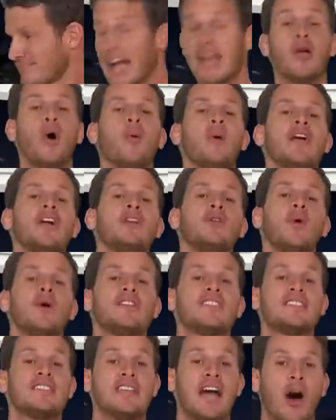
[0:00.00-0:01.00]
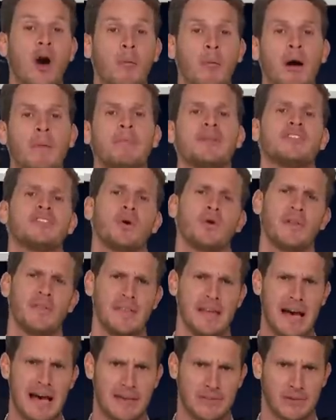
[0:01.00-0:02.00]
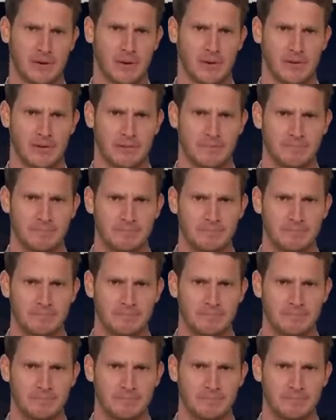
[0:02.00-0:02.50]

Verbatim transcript: I know we ignored Selma, but so did the Oscars.